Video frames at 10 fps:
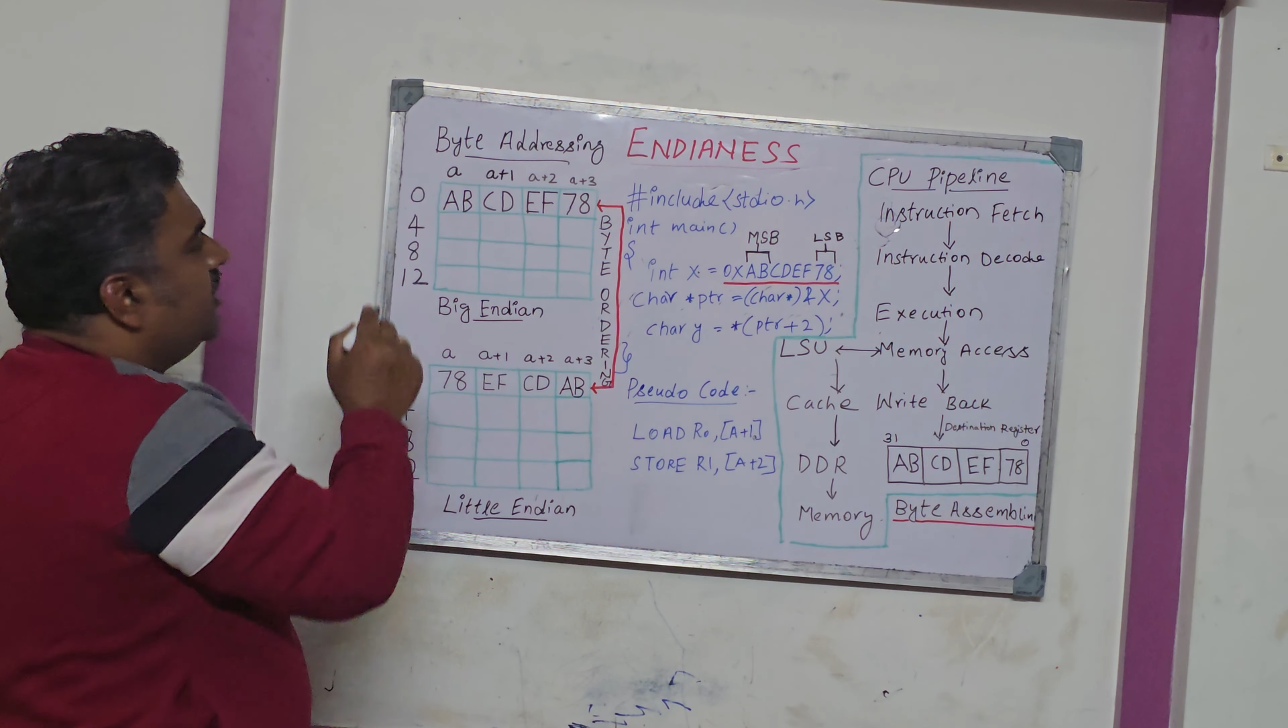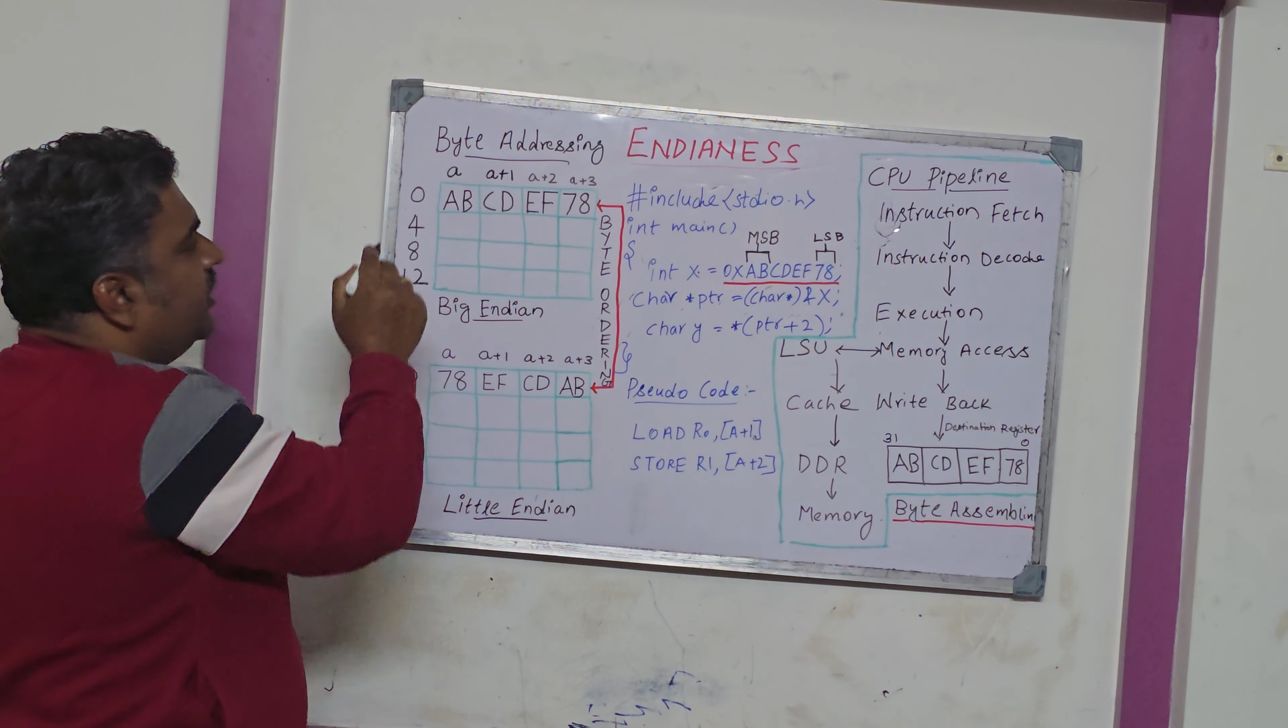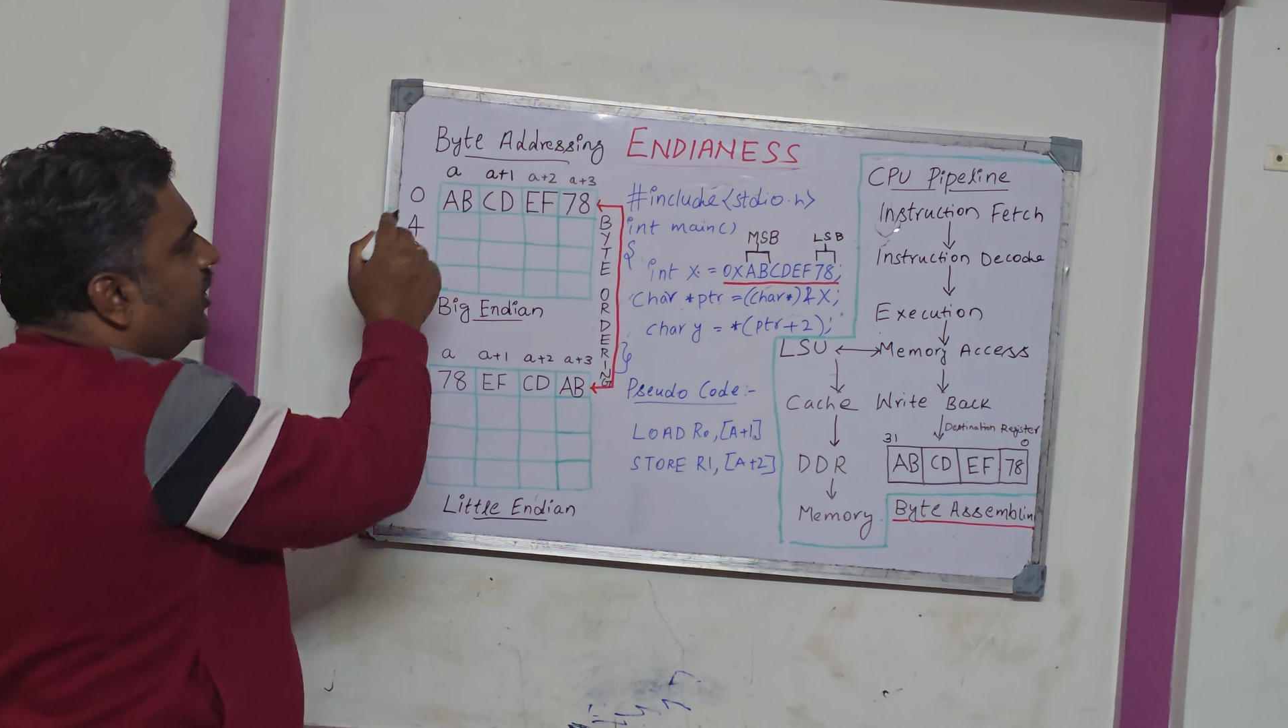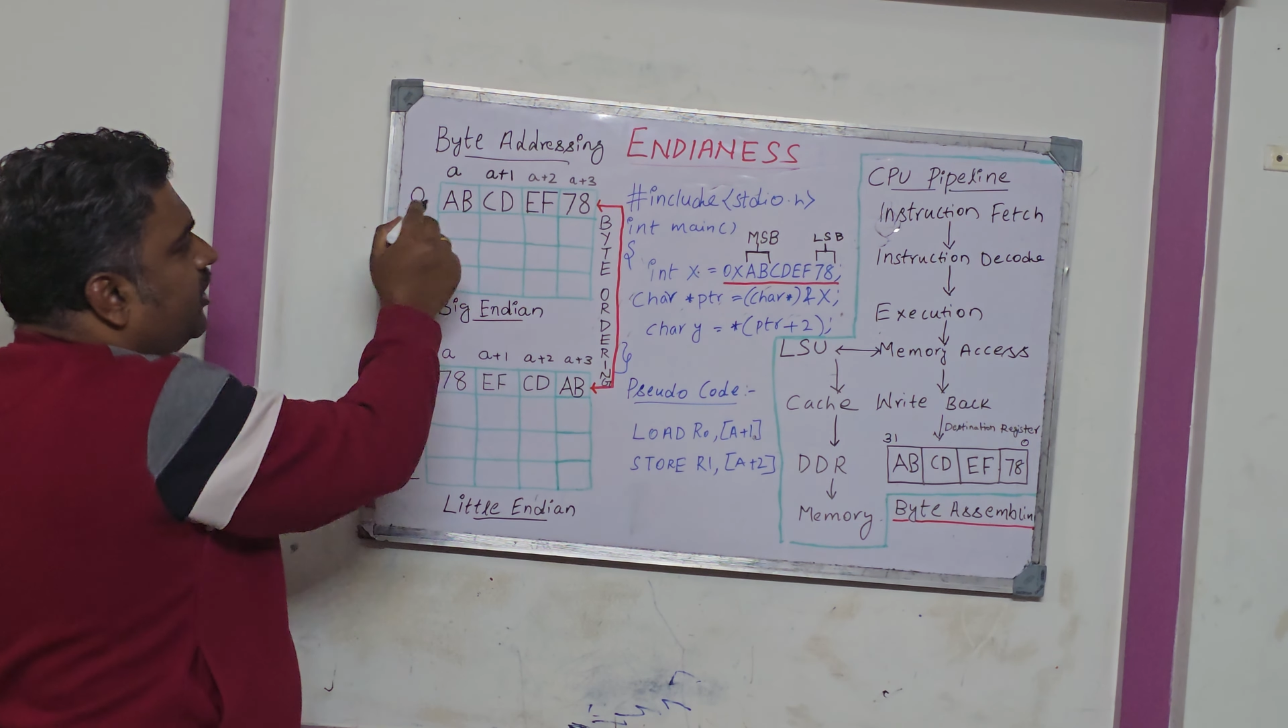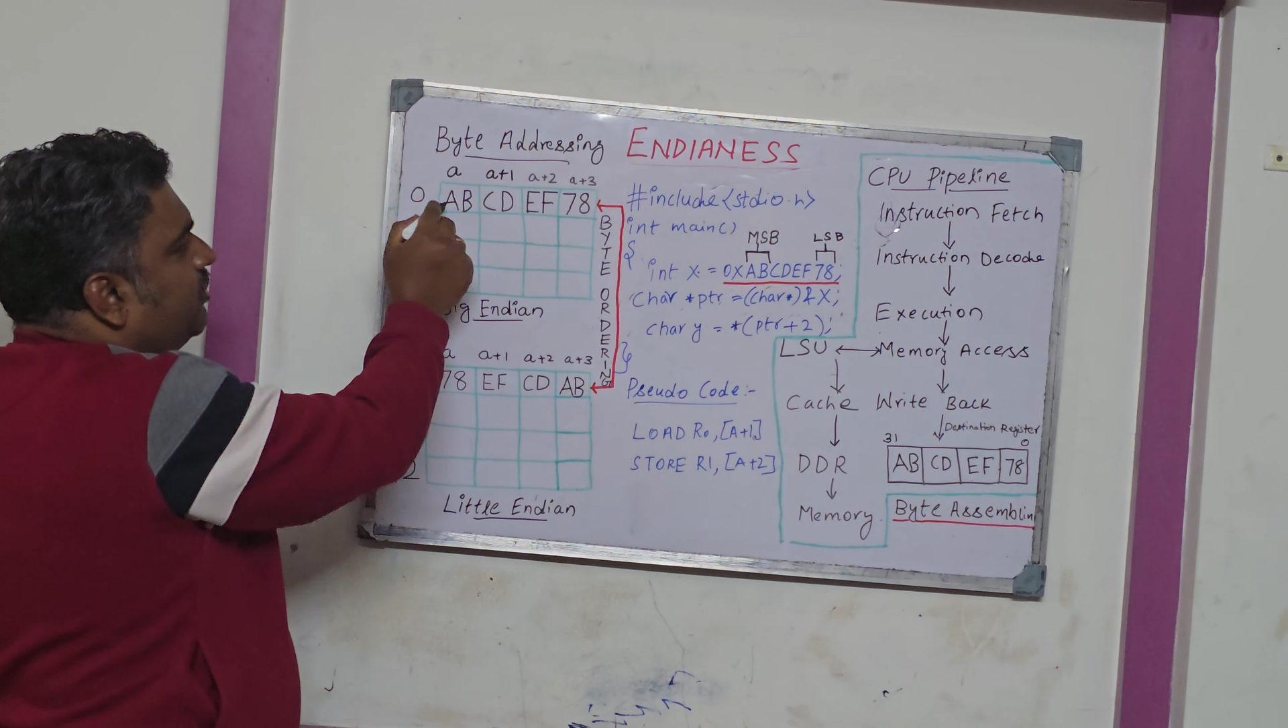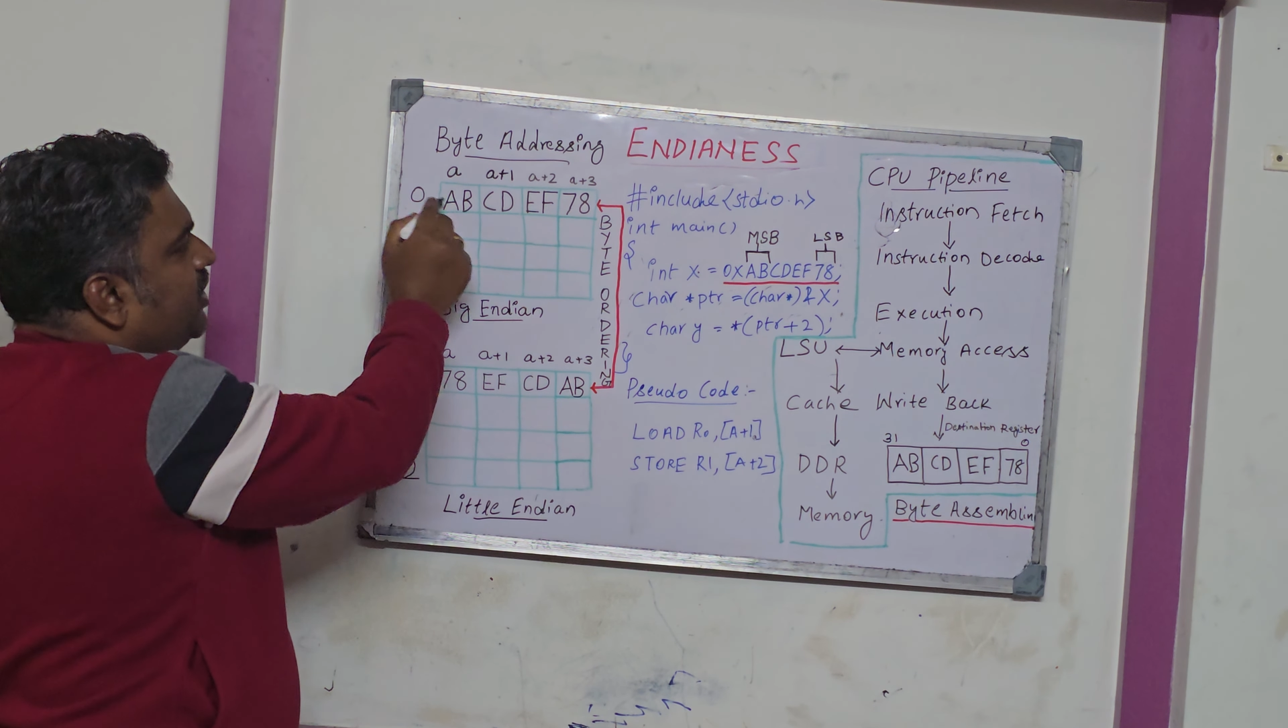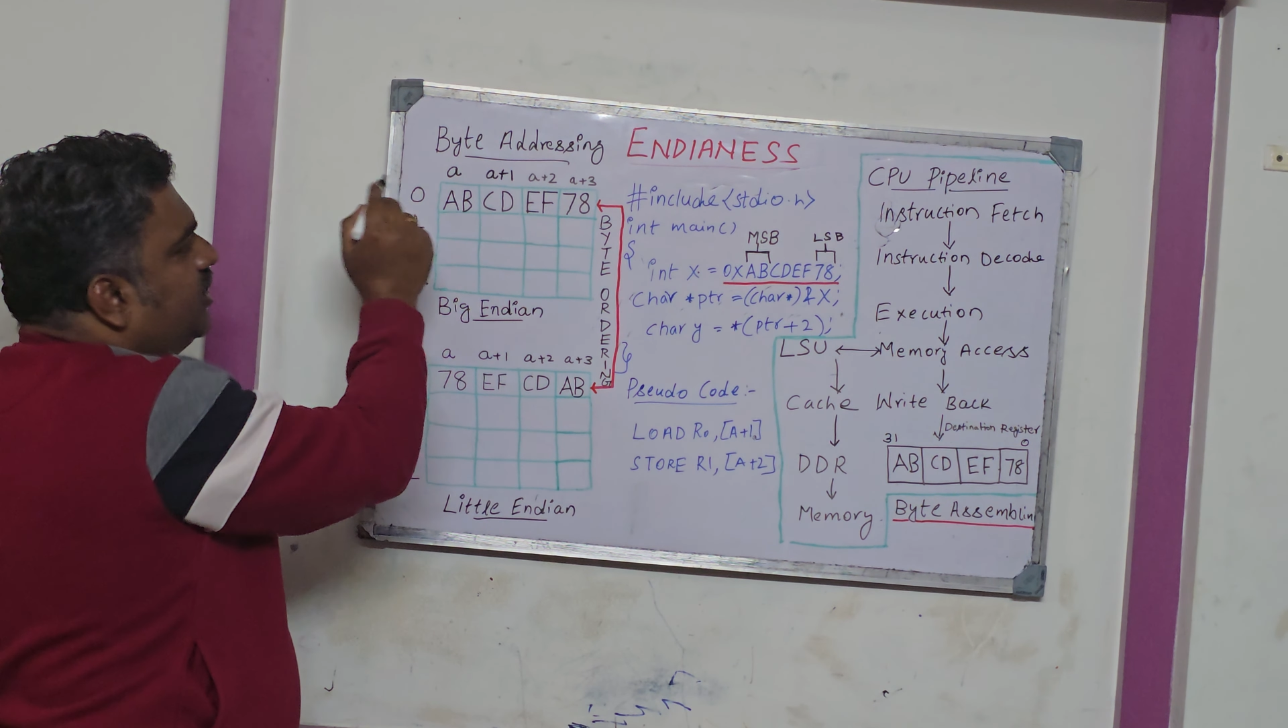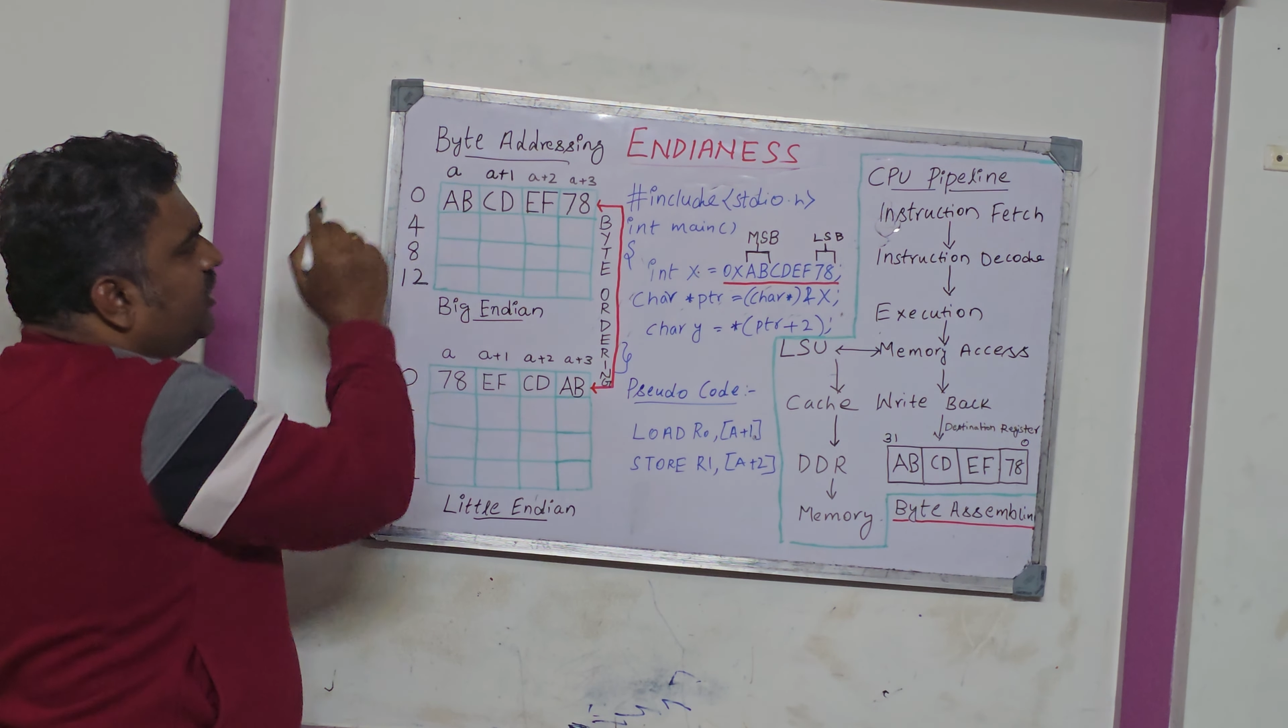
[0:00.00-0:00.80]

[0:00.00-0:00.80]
AB